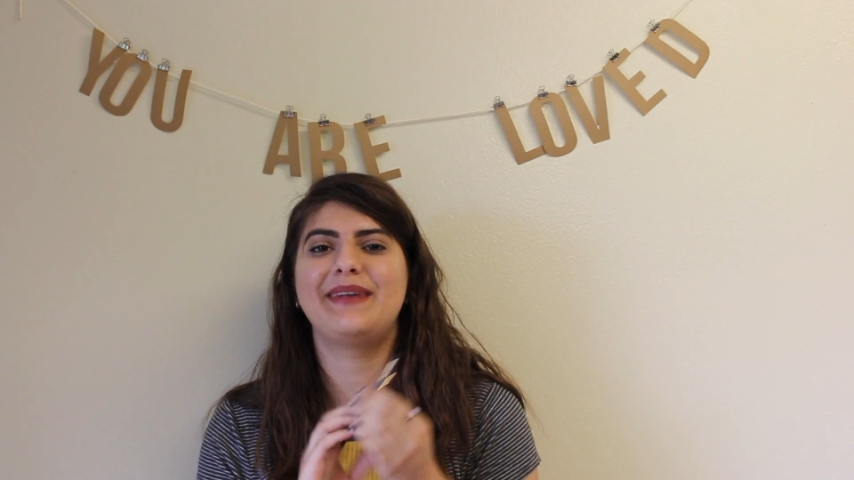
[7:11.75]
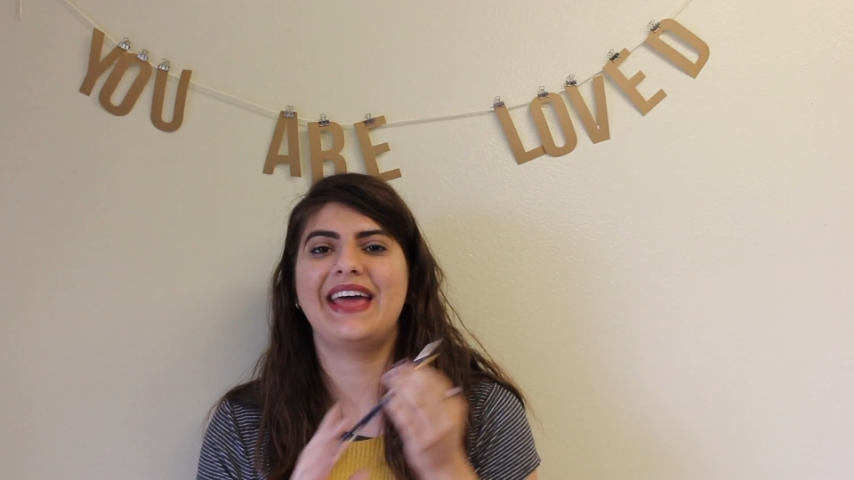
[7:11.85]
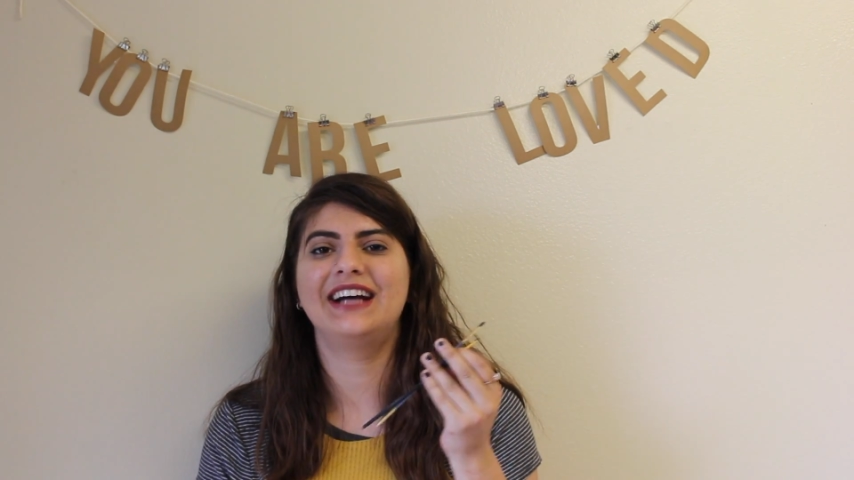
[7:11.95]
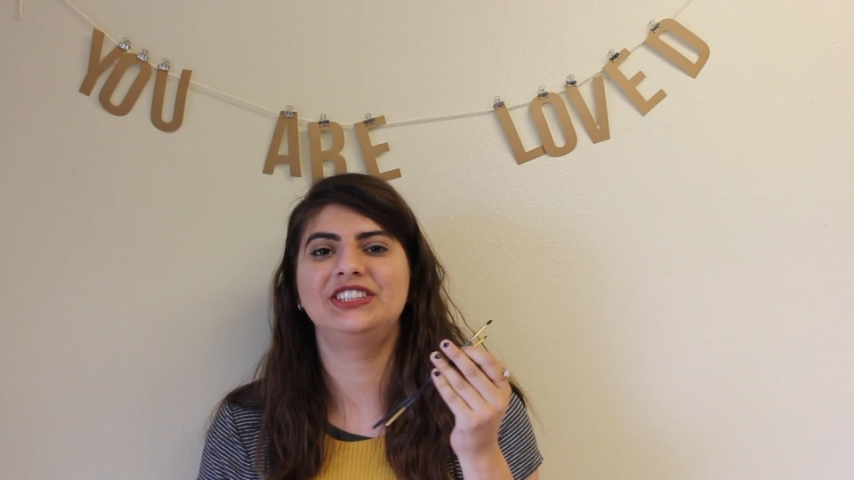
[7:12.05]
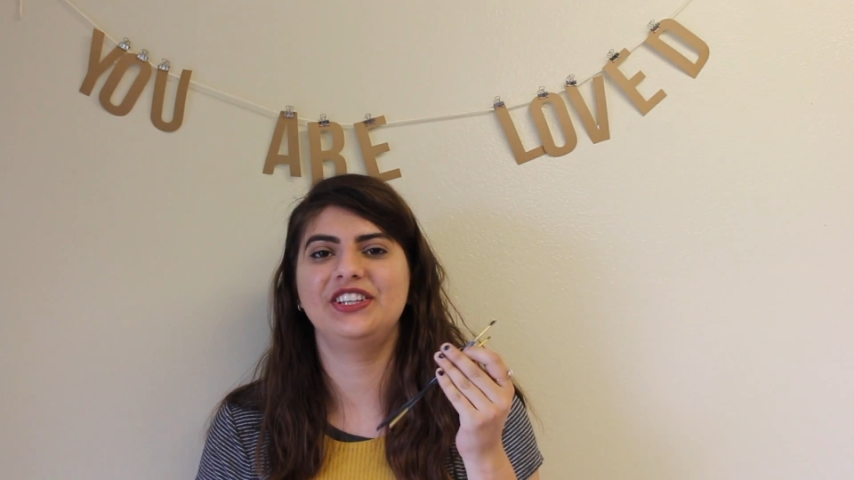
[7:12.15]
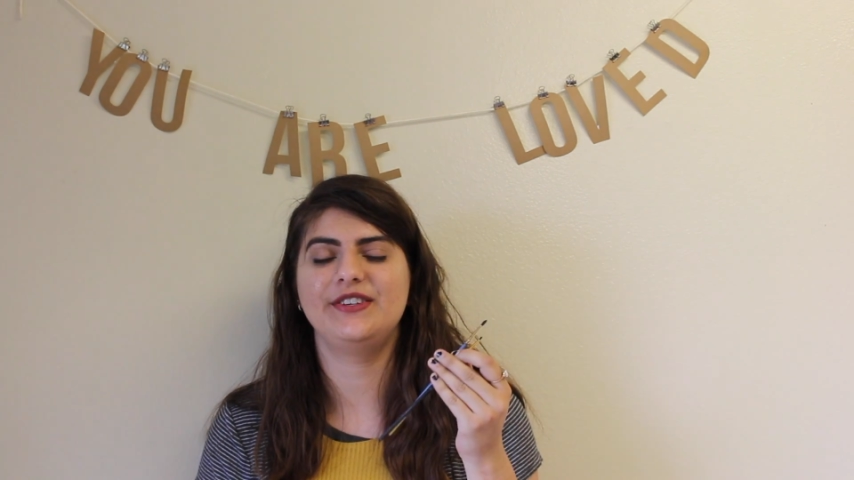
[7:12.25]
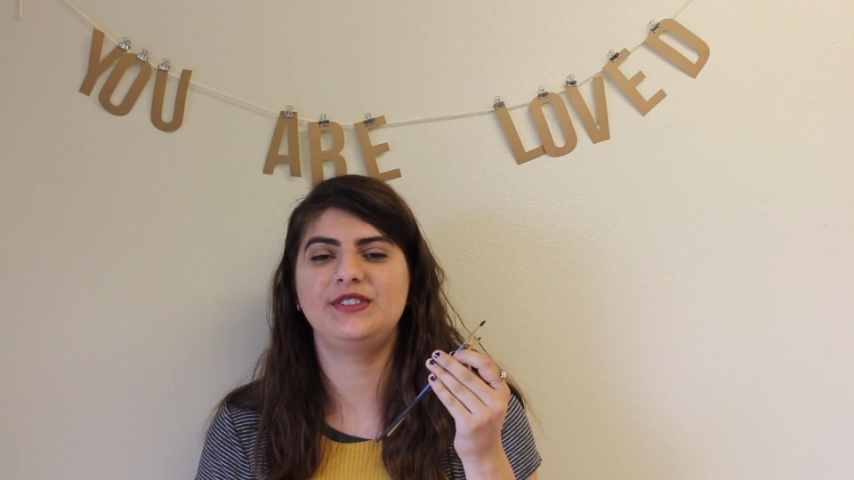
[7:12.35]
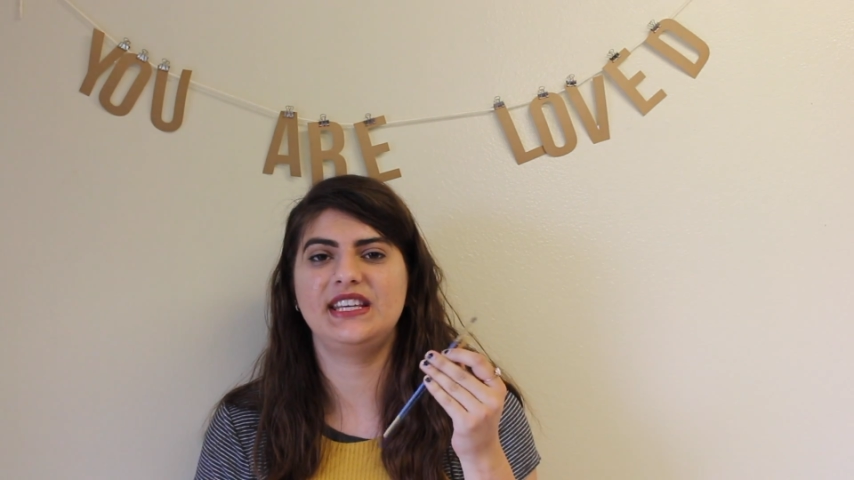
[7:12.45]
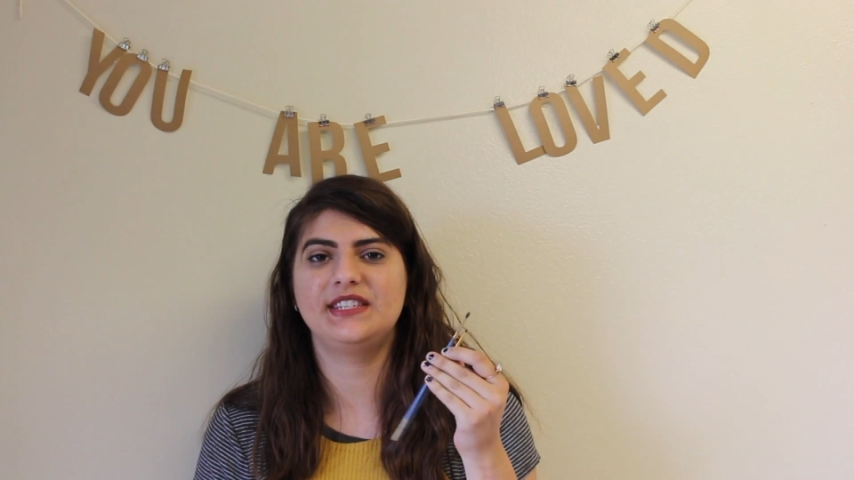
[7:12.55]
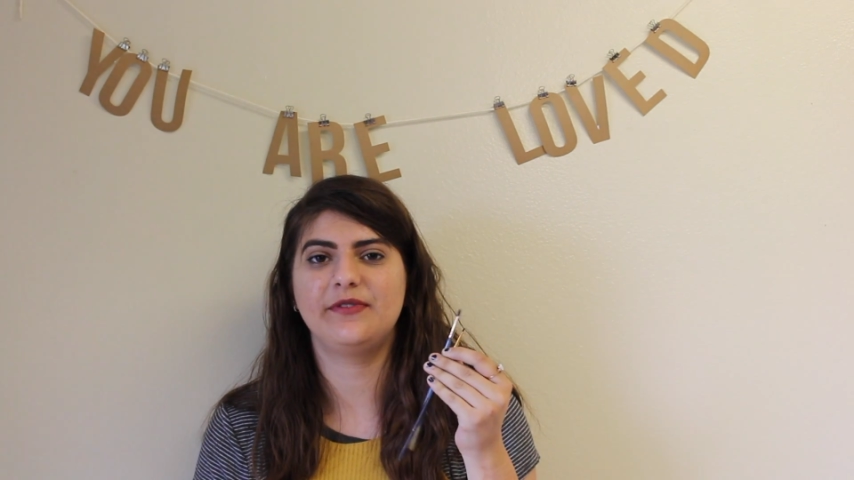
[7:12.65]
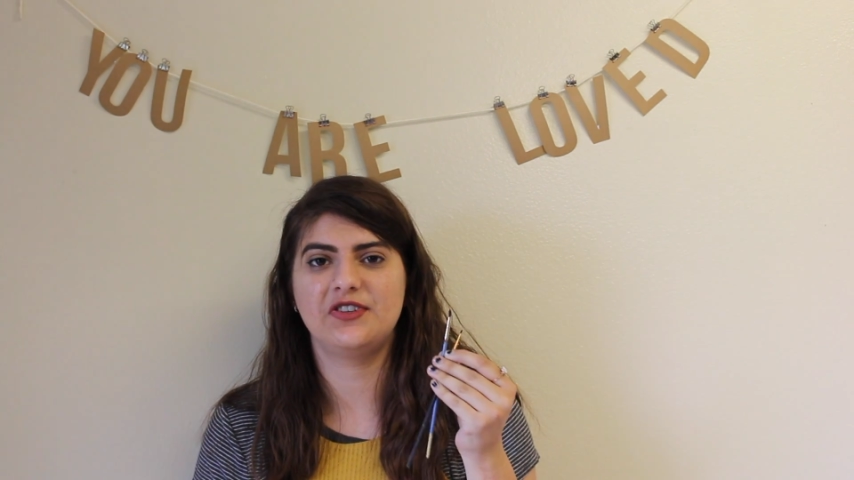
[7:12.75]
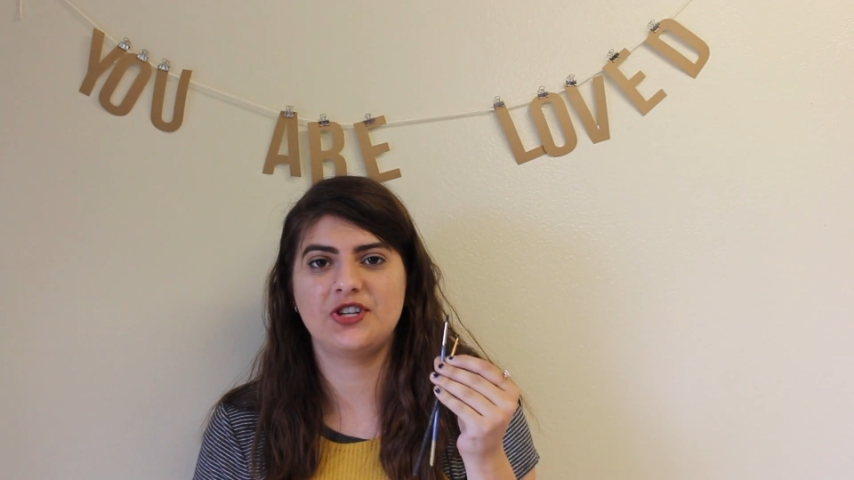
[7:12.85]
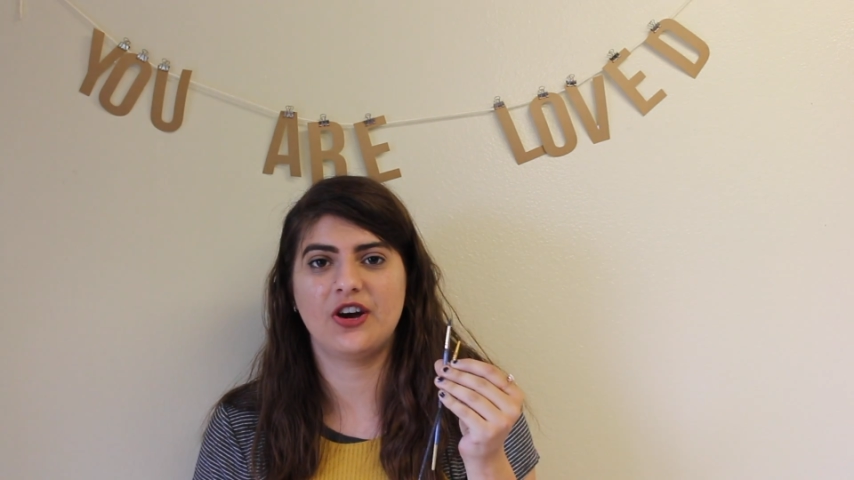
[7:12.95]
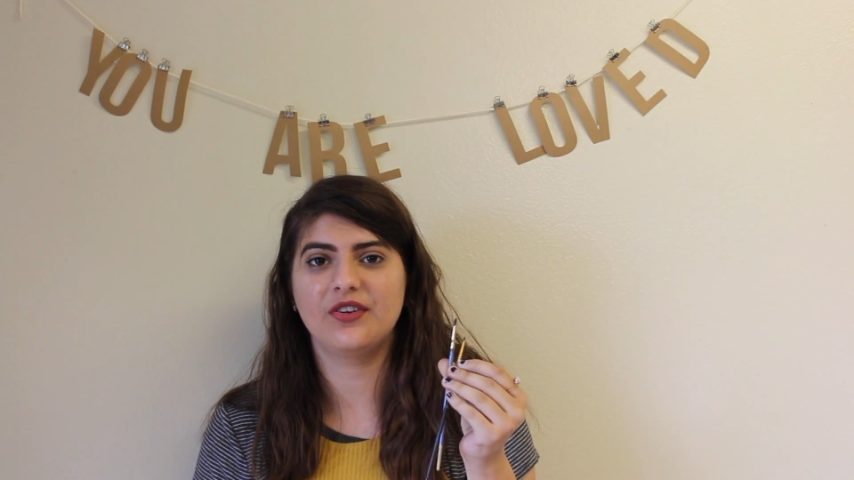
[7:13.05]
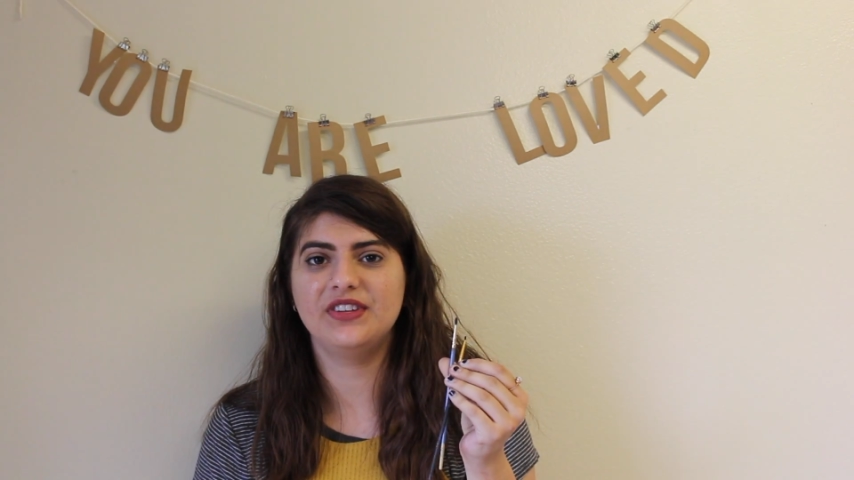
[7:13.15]
but I actually use these for
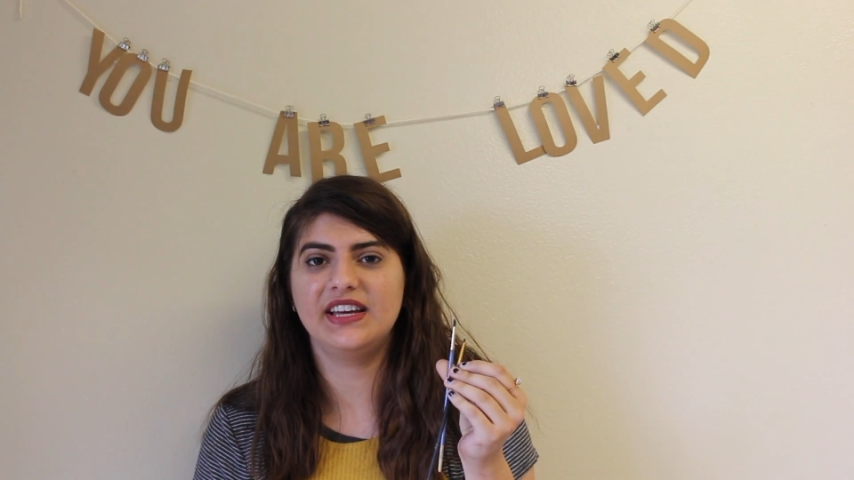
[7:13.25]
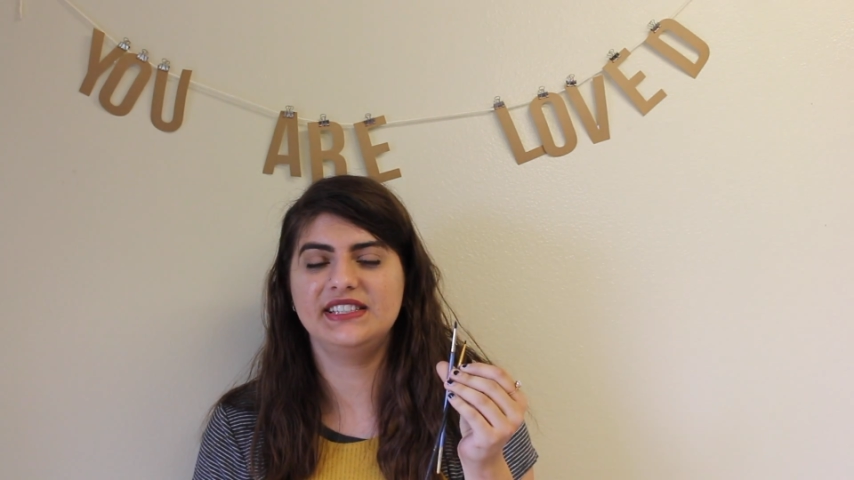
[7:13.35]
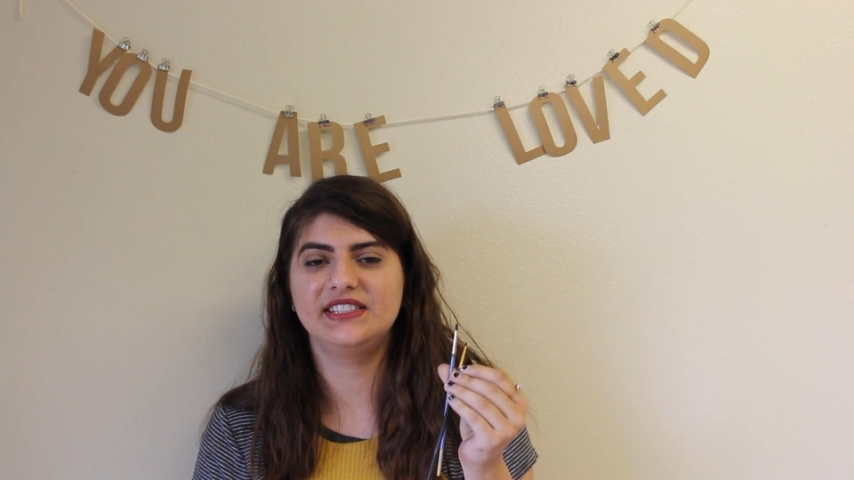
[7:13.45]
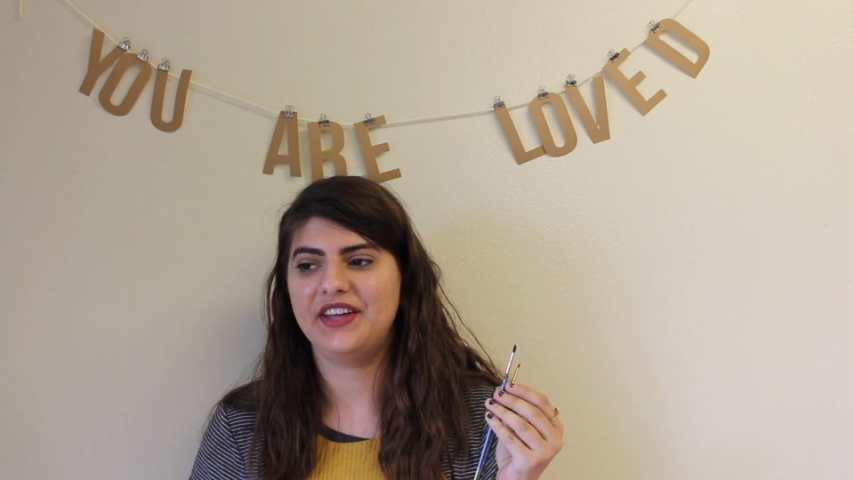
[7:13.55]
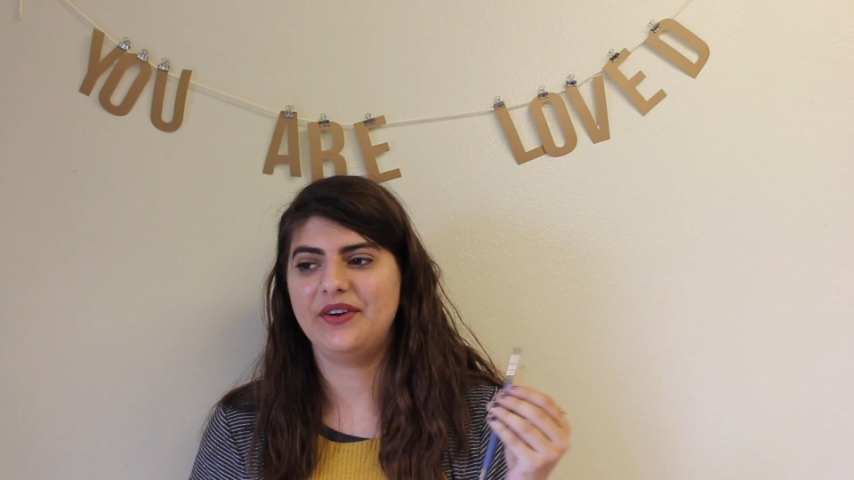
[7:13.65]
charcoal dust.